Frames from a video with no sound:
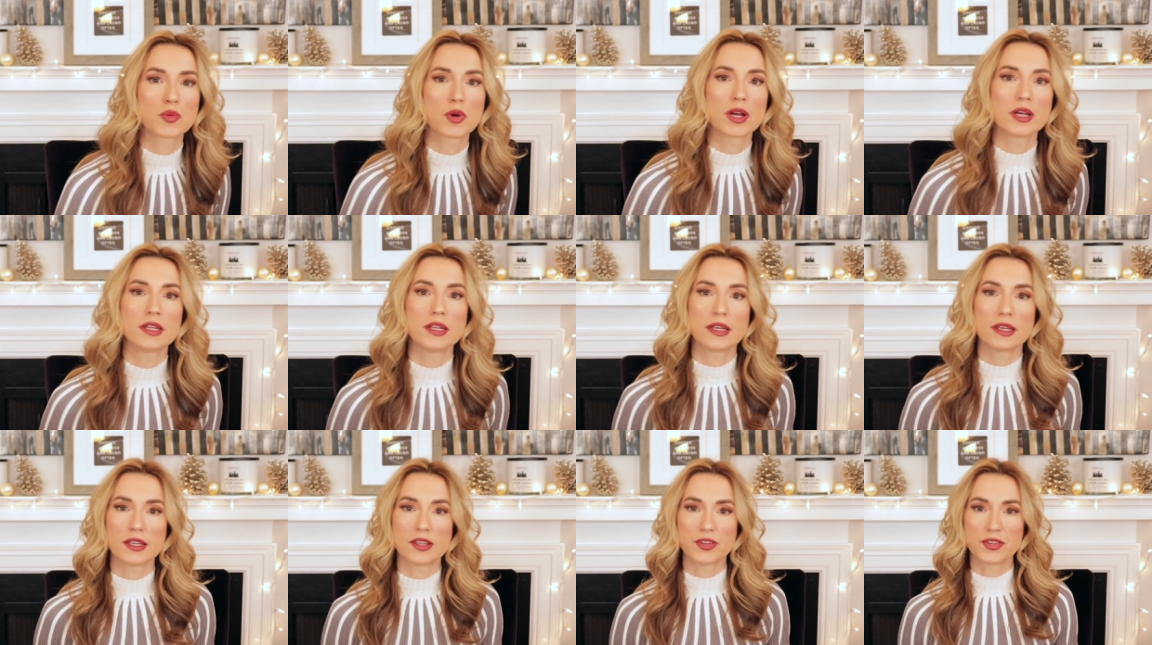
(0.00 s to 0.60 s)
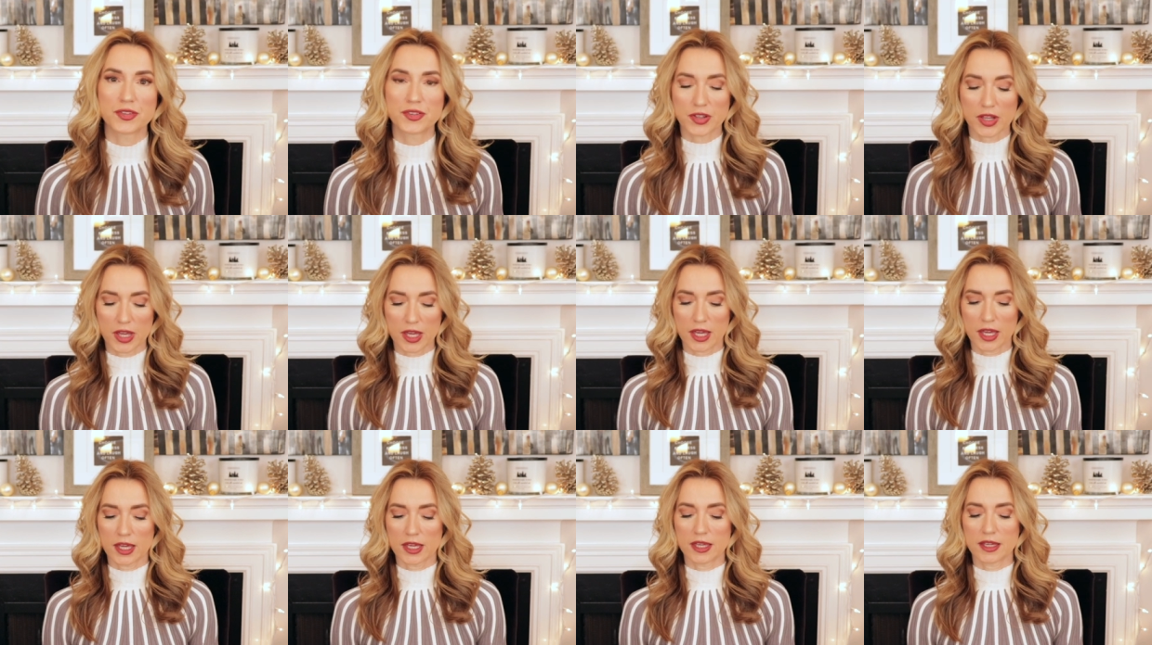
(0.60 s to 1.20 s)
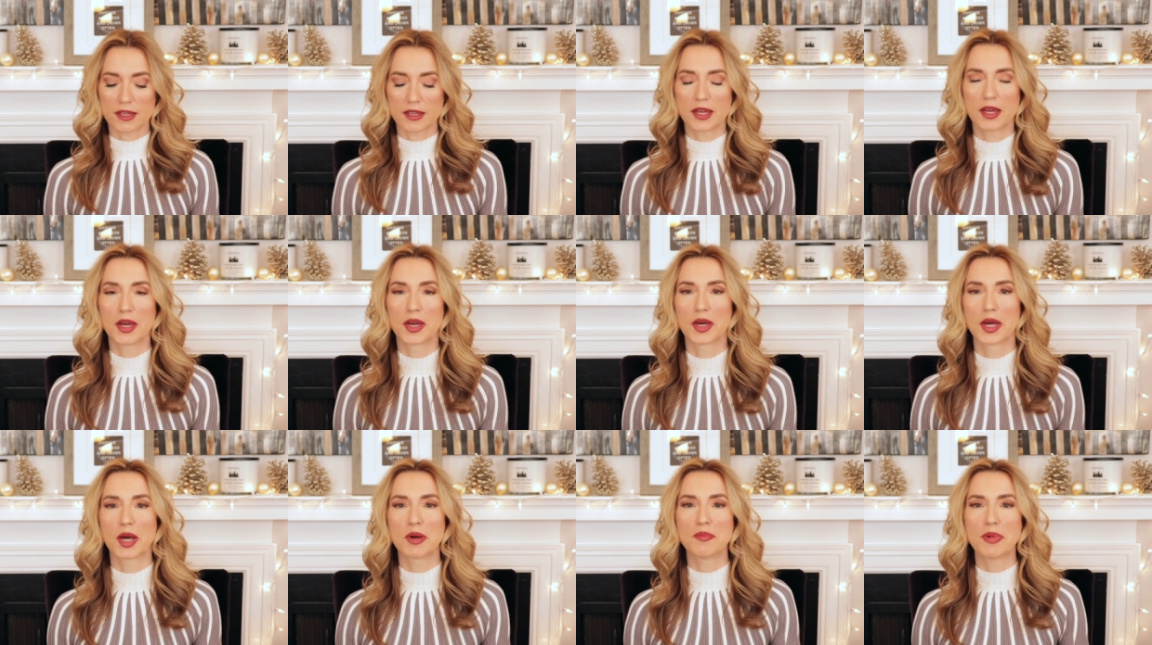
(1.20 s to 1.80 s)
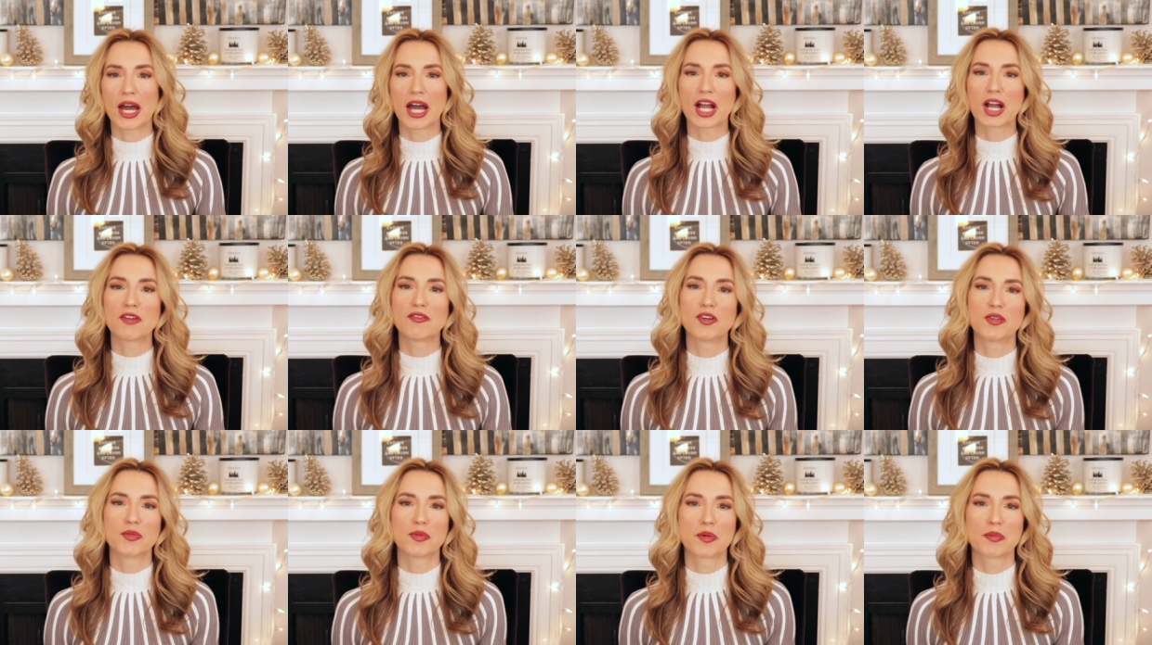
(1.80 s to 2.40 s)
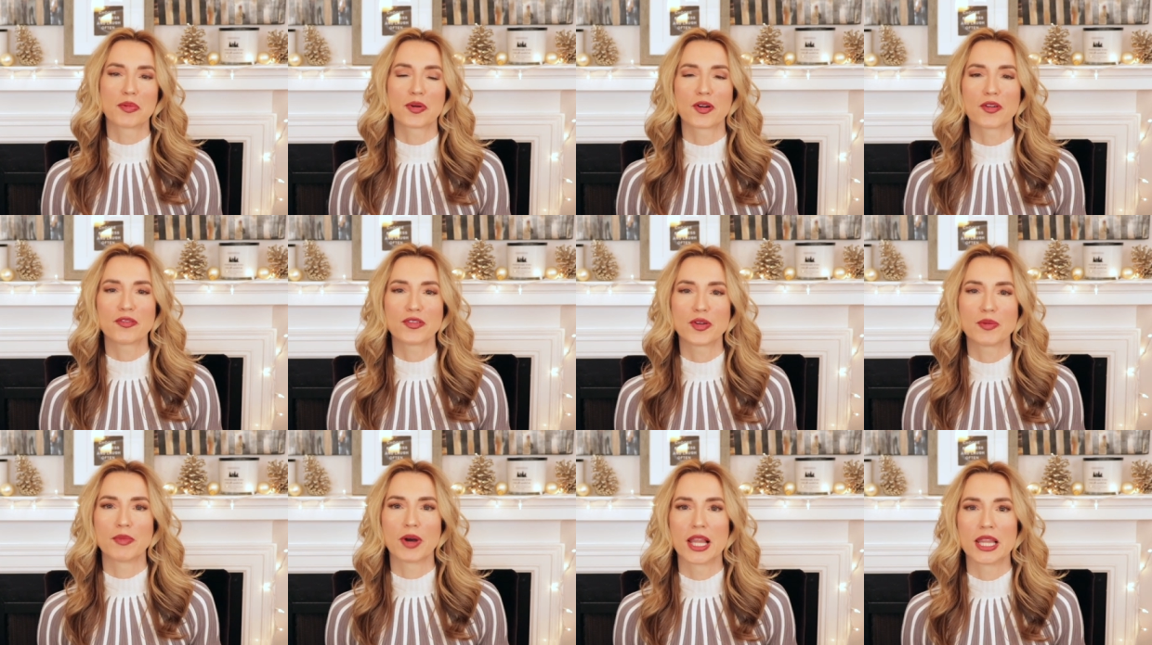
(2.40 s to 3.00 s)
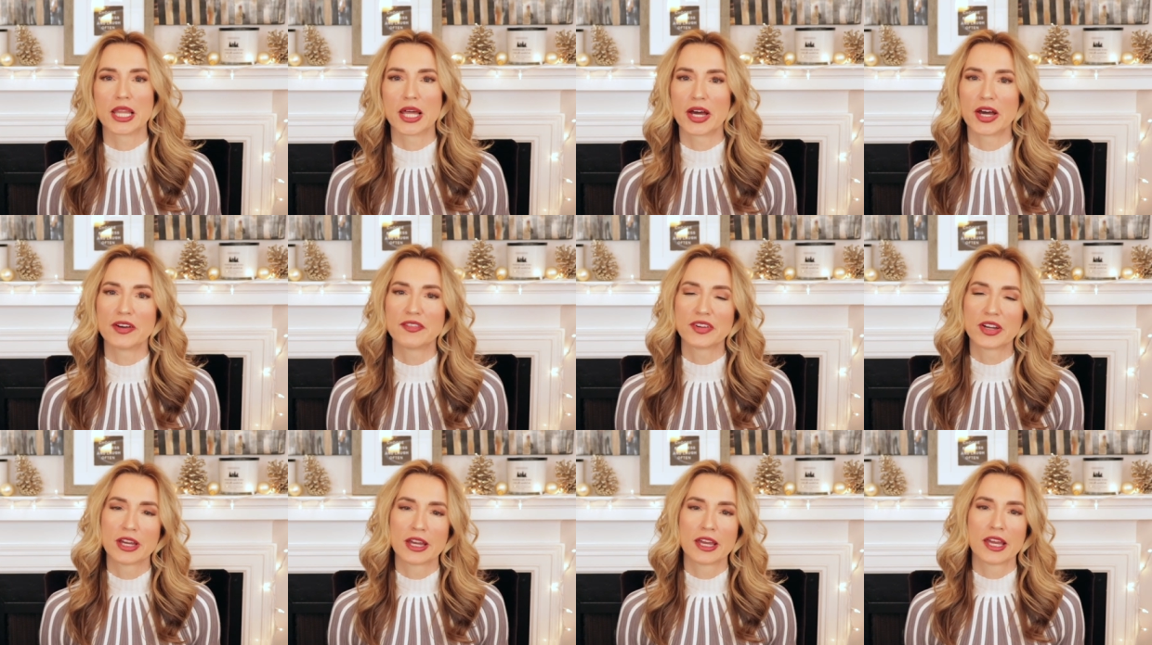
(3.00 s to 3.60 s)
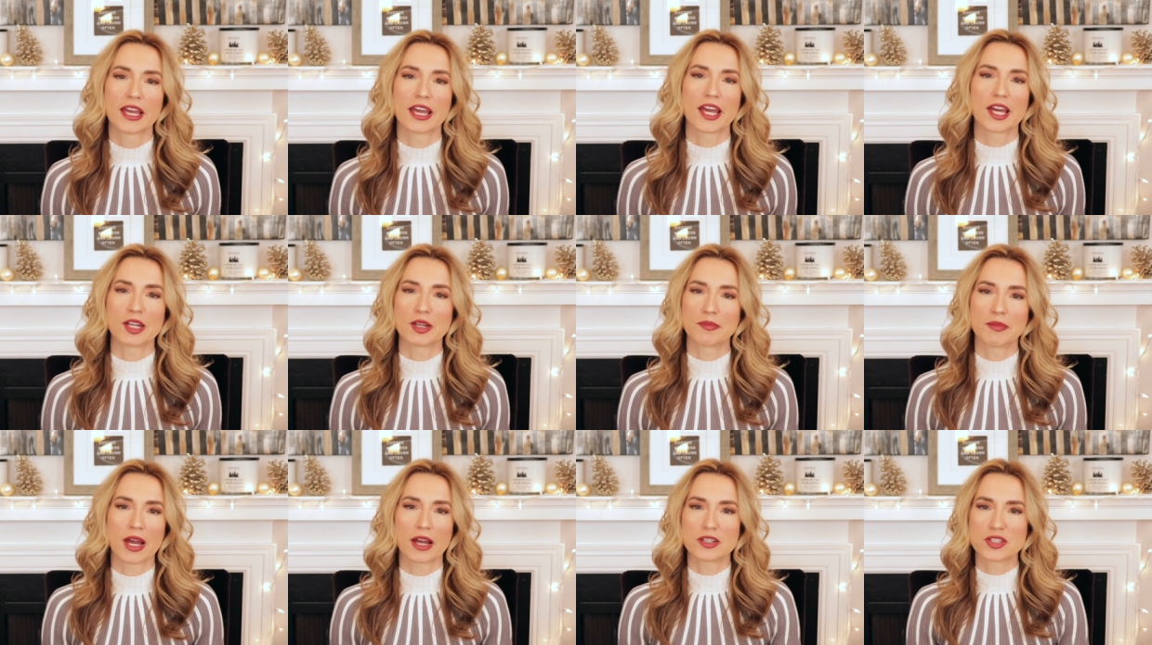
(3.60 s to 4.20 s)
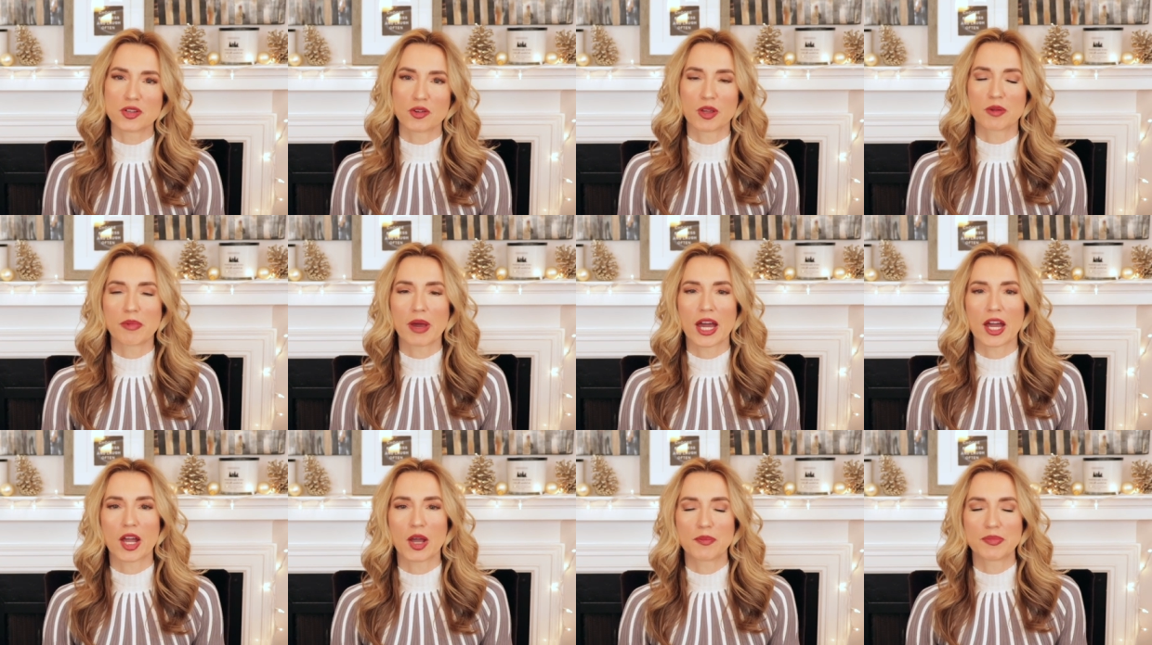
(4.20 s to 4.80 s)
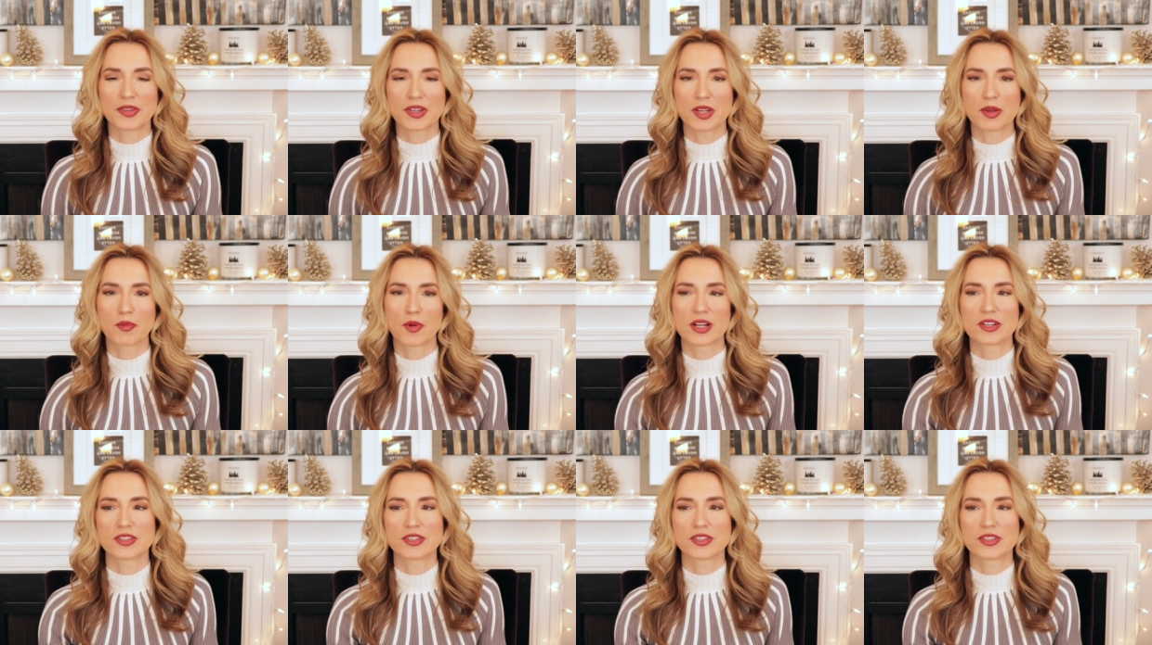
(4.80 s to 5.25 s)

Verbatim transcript: one is a, a backup of a perfume I love and I'm not doing backups anymore.